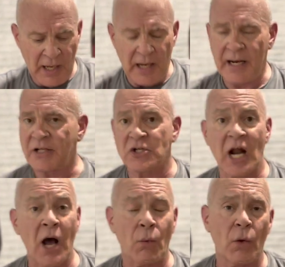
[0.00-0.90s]
And that's
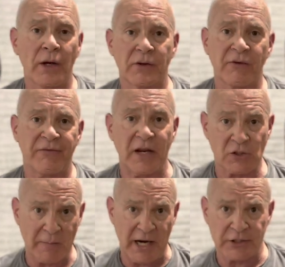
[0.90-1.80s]
not what the
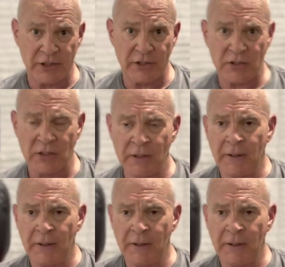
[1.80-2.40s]
face mash is.